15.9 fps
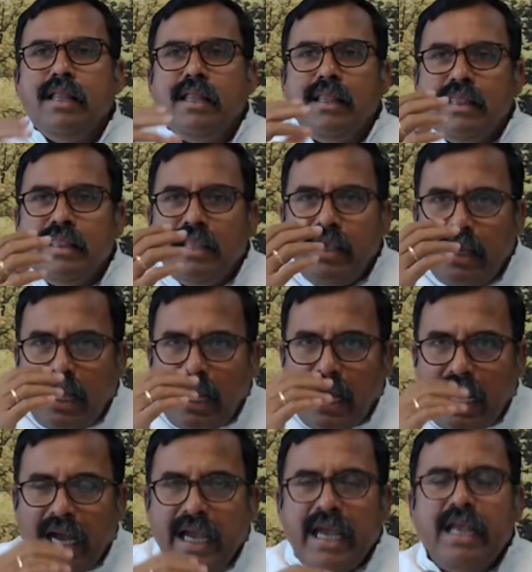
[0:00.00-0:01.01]
the
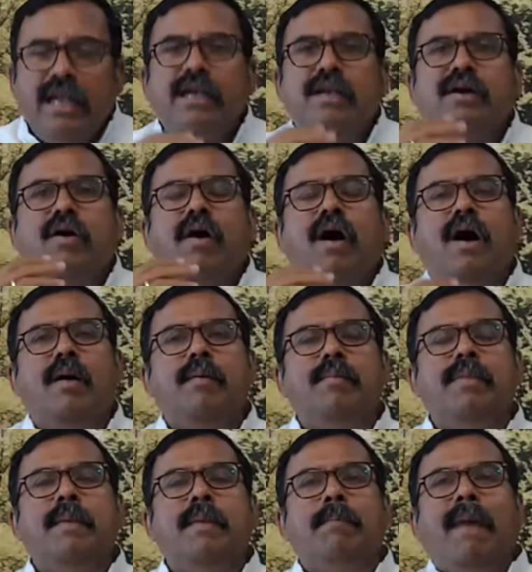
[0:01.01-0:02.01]

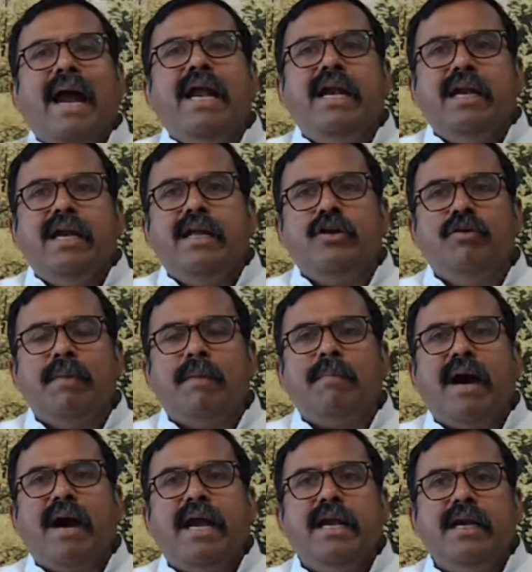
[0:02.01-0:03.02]
mind, the human
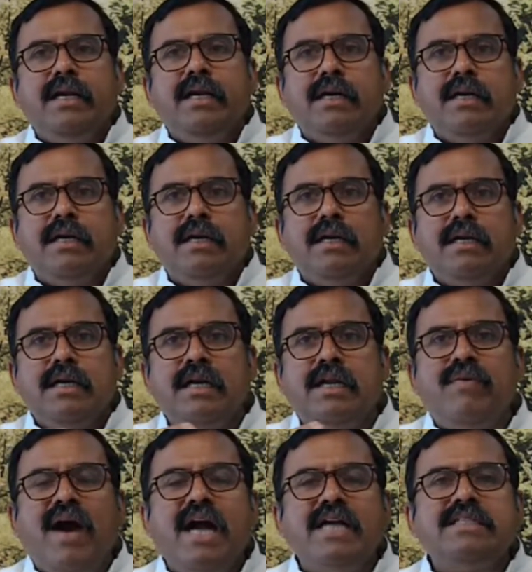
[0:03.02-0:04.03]
mind
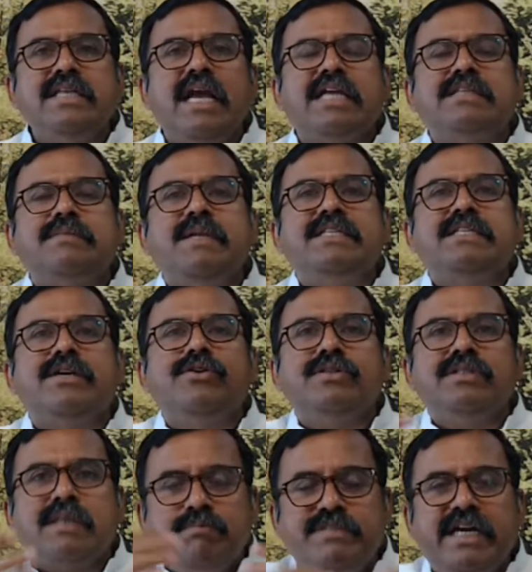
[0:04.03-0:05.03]
divides the experience into
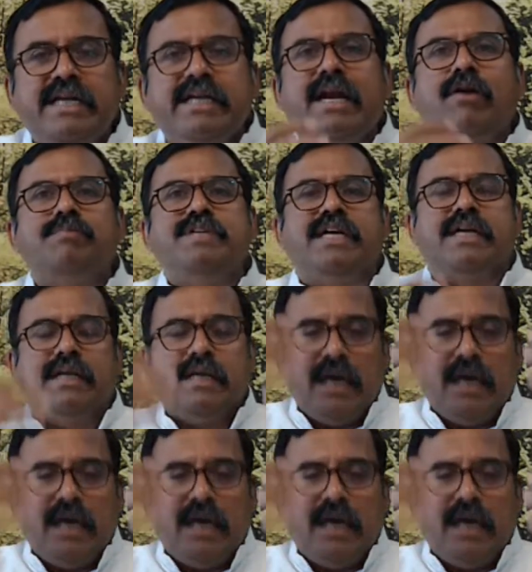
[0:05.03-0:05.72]
subject and object.